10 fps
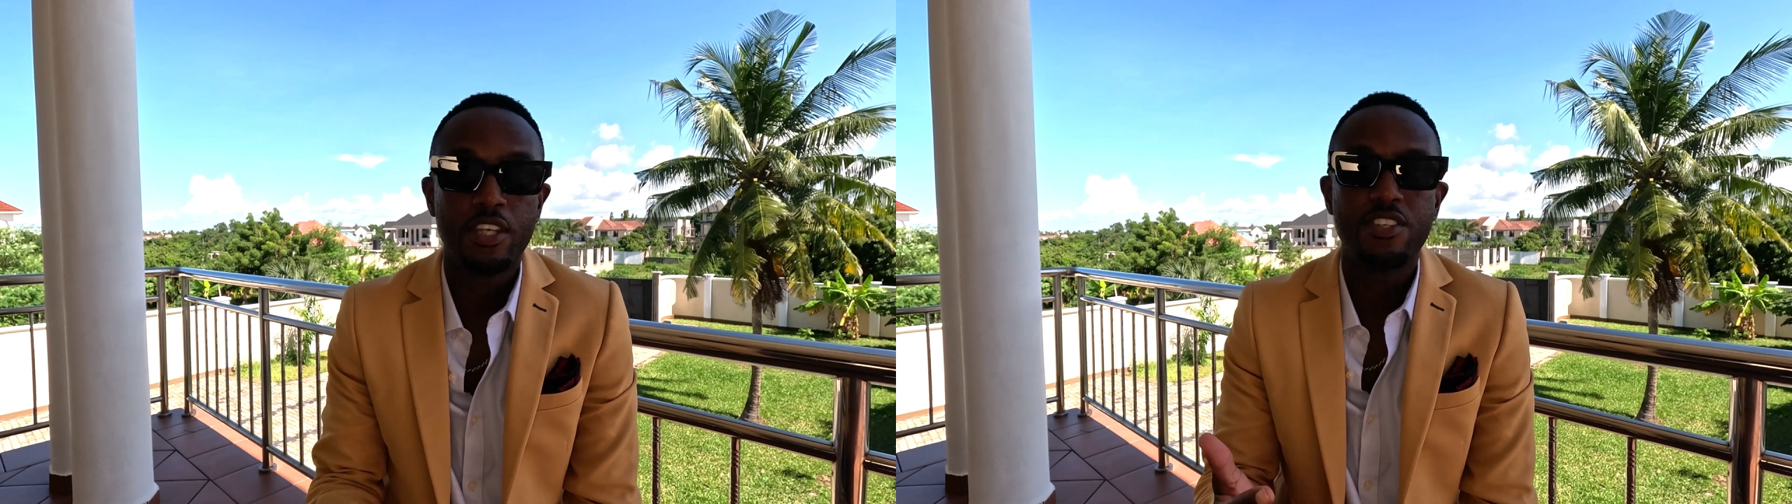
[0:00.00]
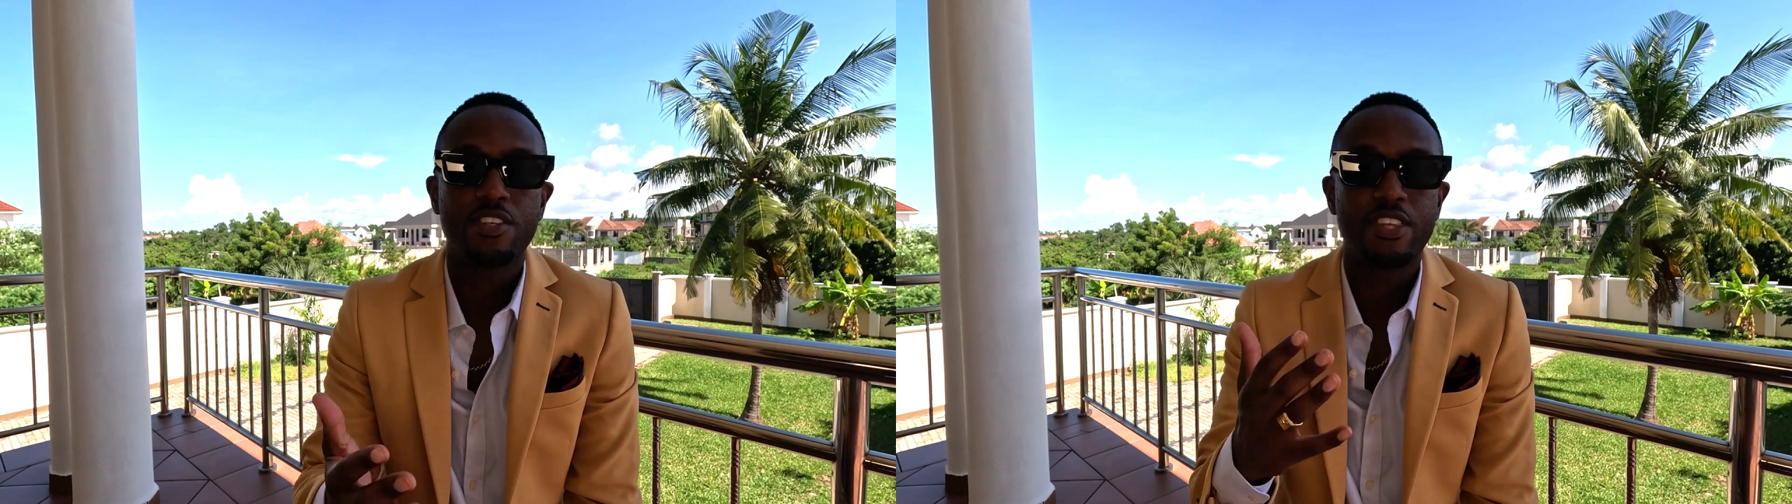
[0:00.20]

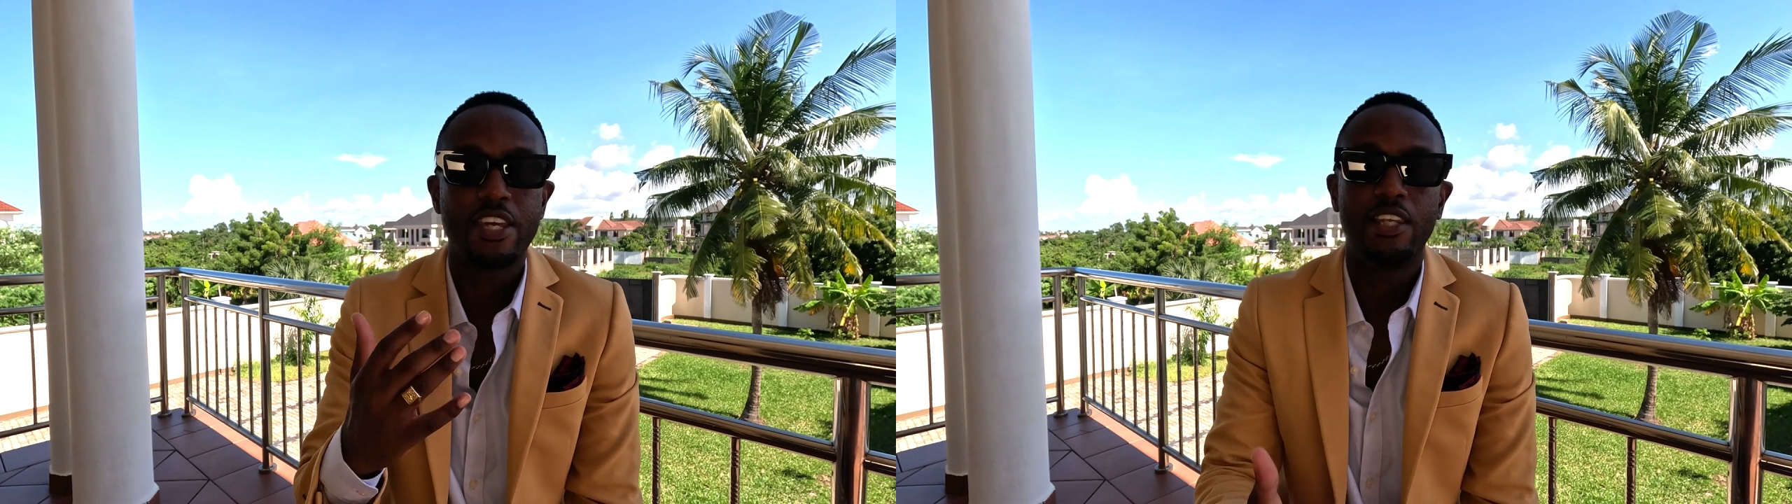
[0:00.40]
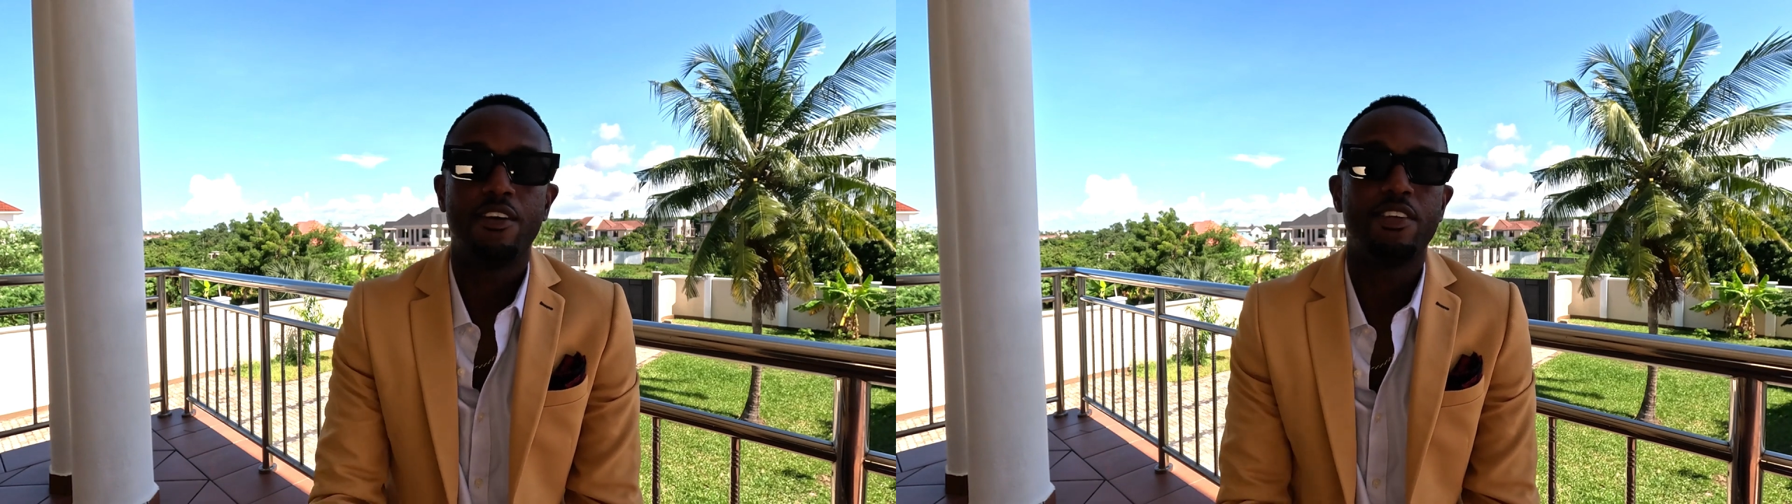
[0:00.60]
These are the
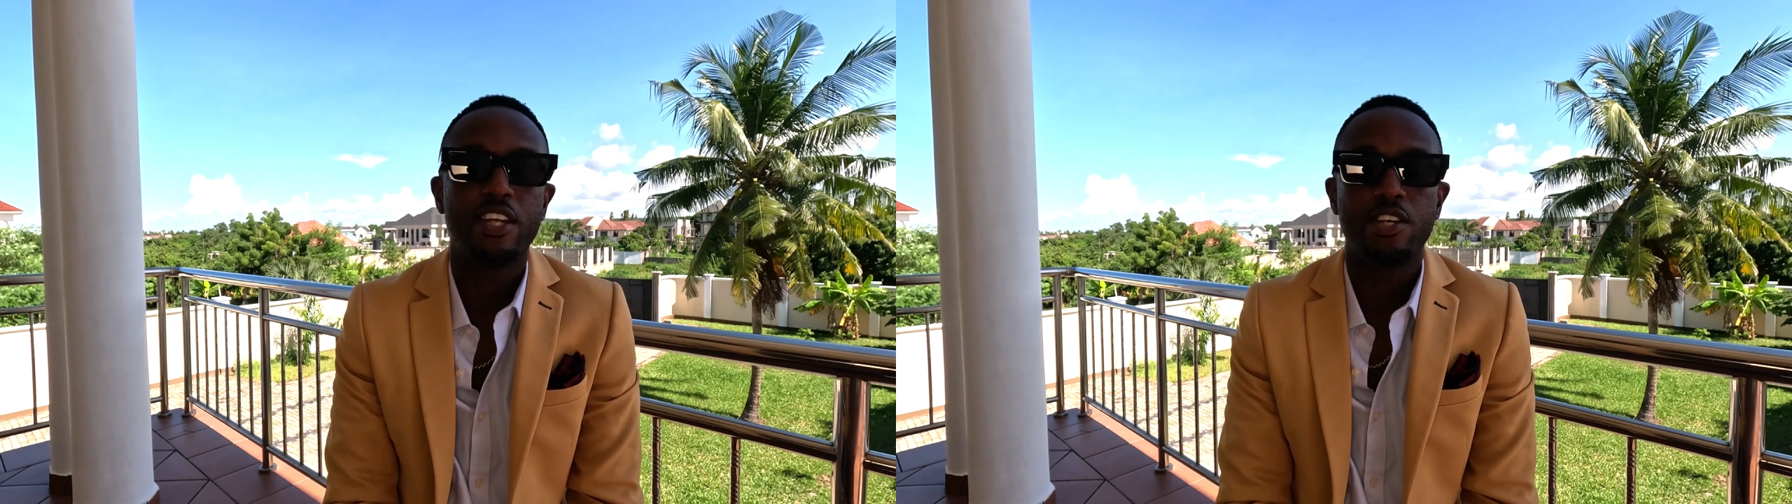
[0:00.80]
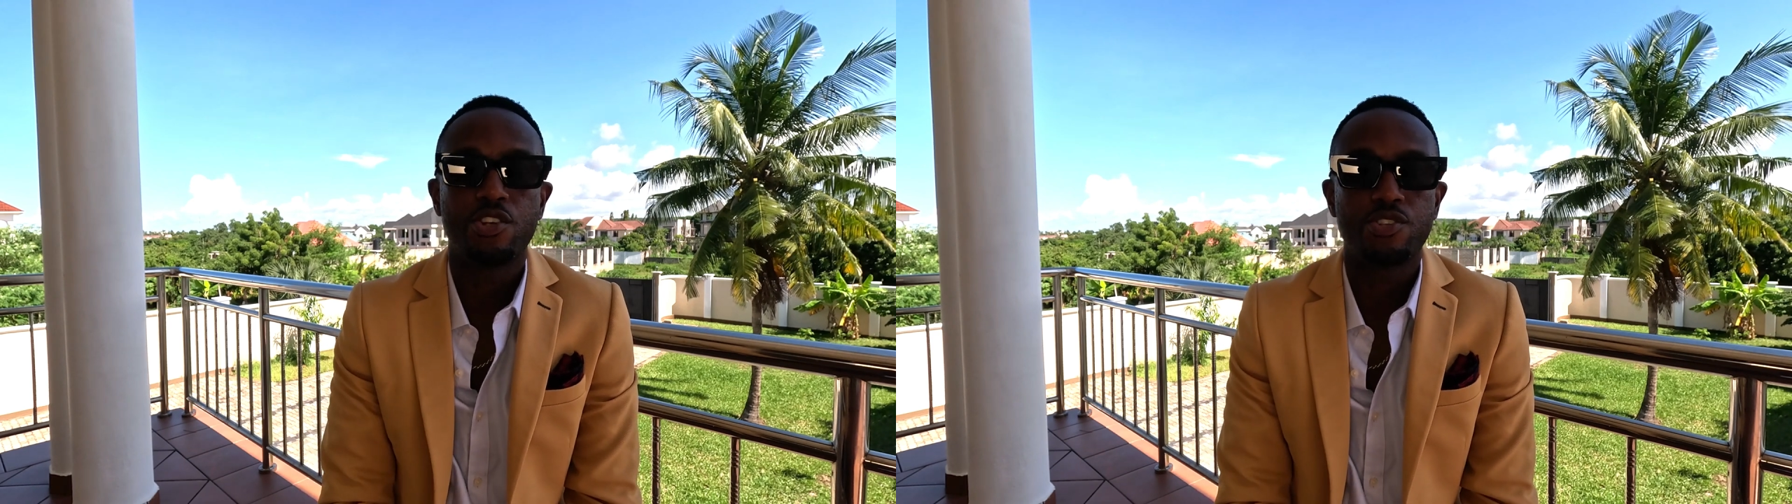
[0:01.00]
11
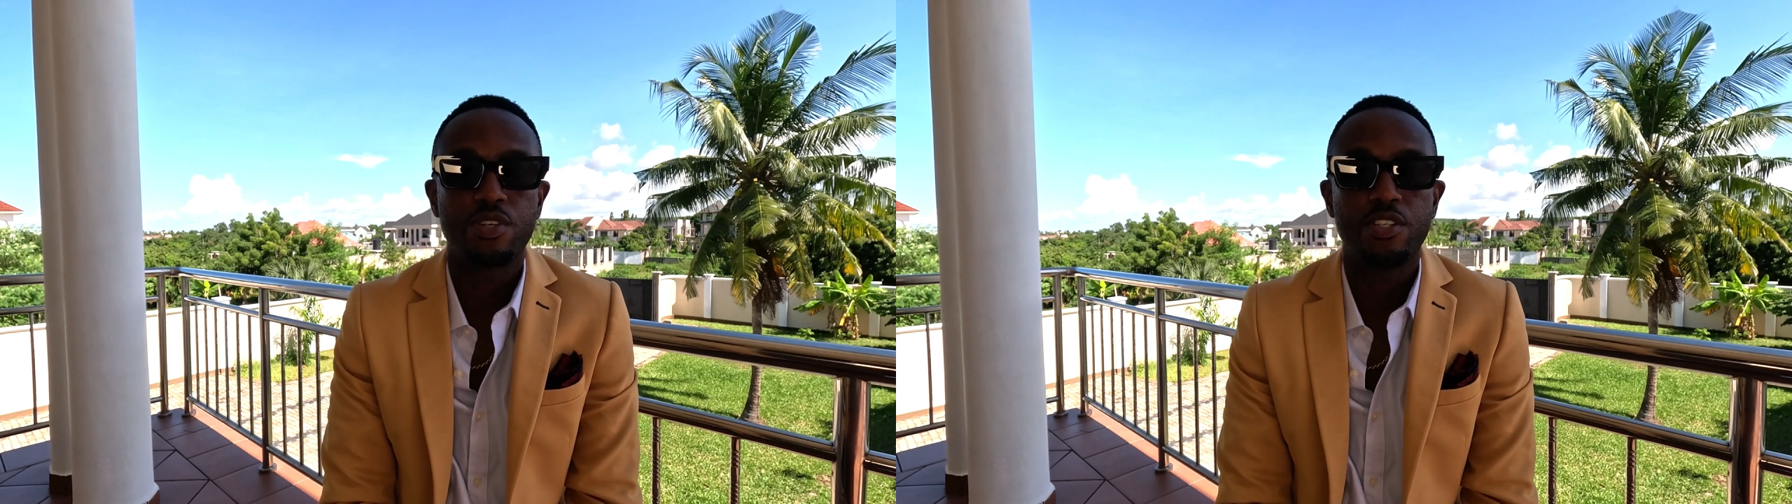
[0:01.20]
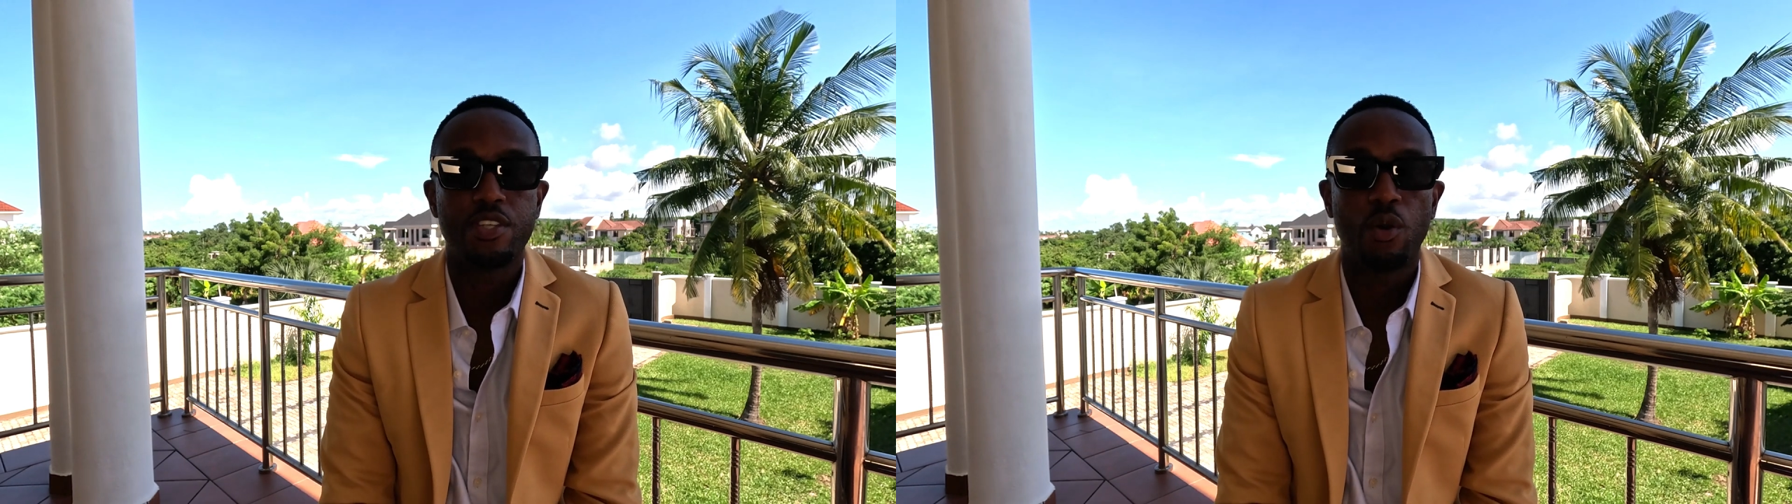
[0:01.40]

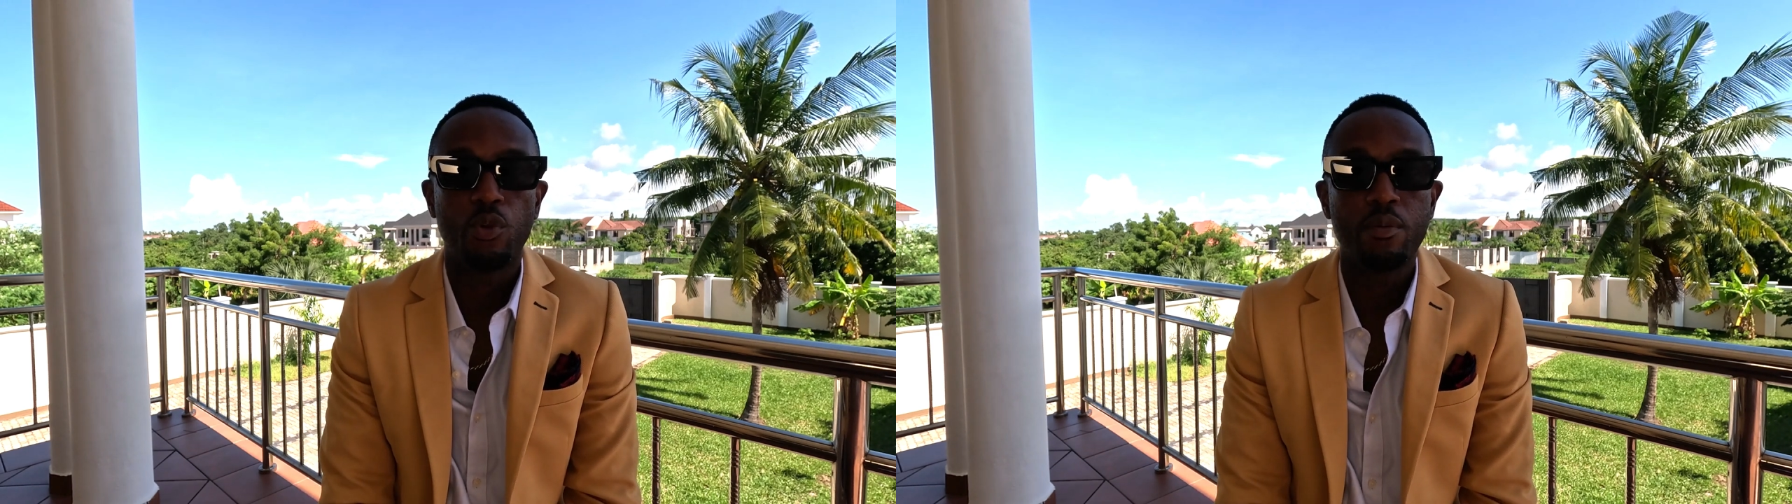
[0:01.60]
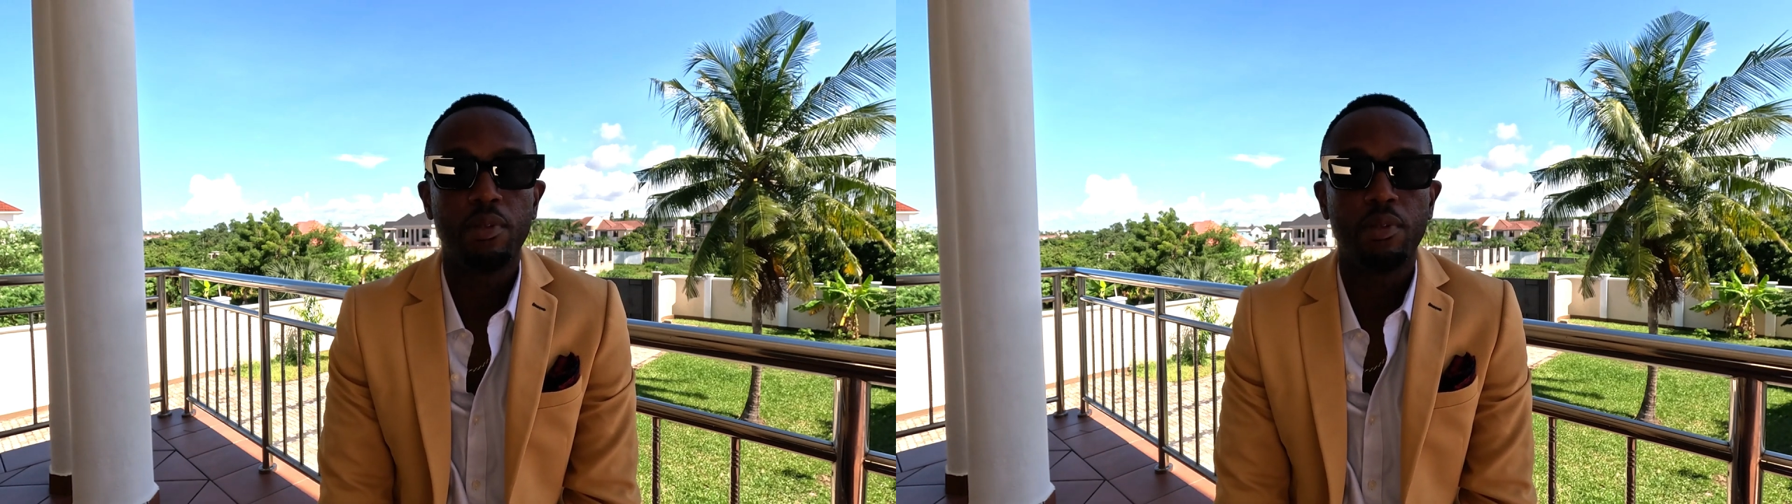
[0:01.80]
industries that we